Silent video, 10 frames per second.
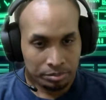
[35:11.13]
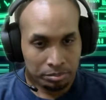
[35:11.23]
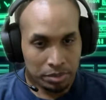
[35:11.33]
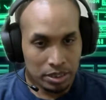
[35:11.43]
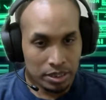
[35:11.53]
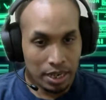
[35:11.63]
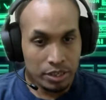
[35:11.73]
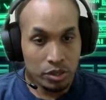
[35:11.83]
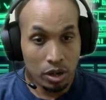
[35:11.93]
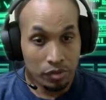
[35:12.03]
Because I
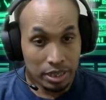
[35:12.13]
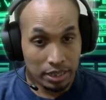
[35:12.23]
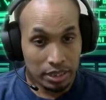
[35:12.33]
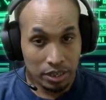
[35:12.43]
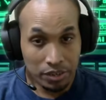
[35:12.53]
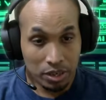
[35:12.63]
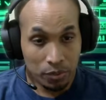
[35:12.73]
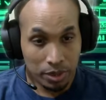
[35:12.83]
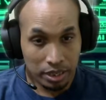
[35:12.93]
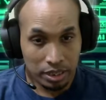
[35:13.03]
took over the other queen